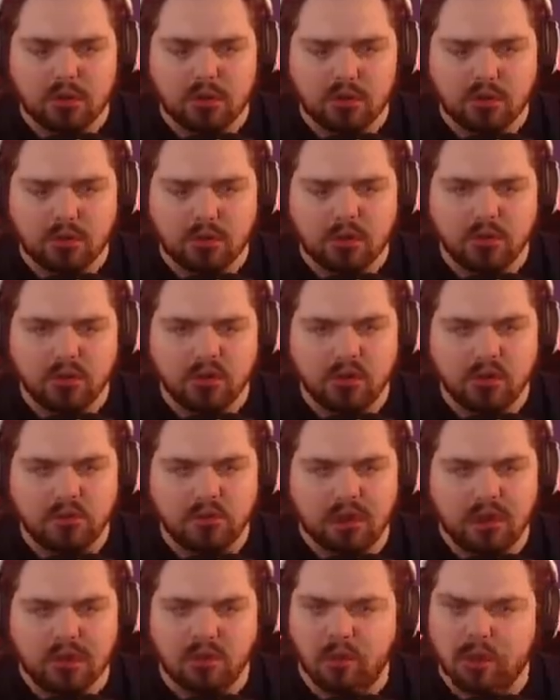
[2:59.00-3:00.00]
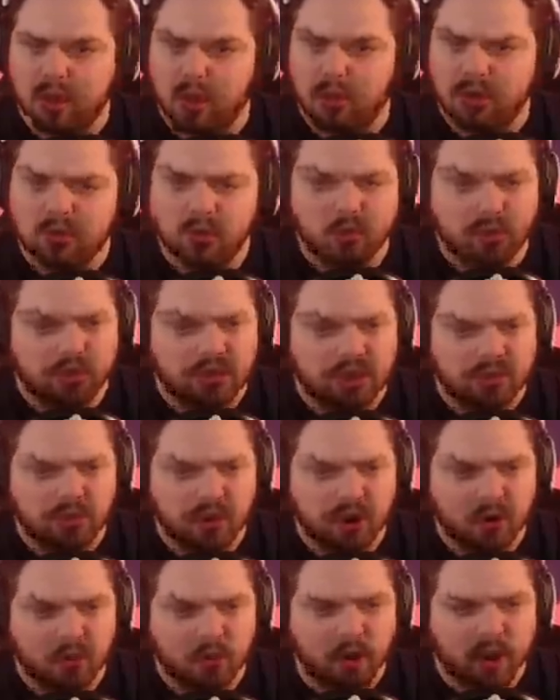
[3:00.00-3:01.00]
What do I do now? Do I go to the, where that
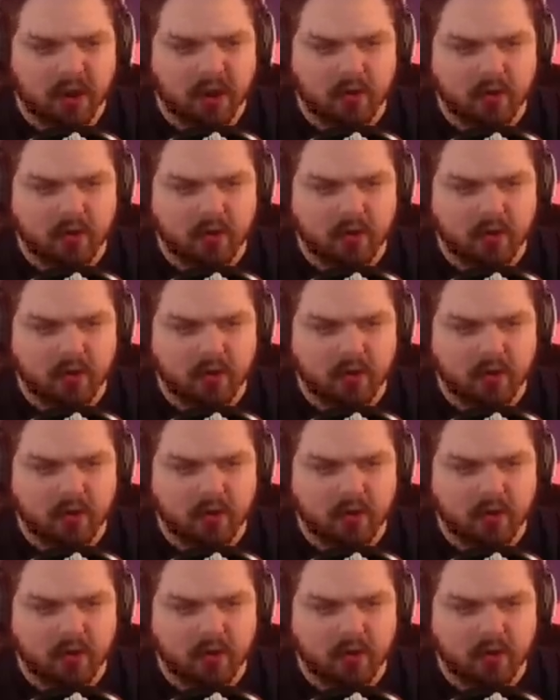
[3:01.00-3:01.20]
barbed wire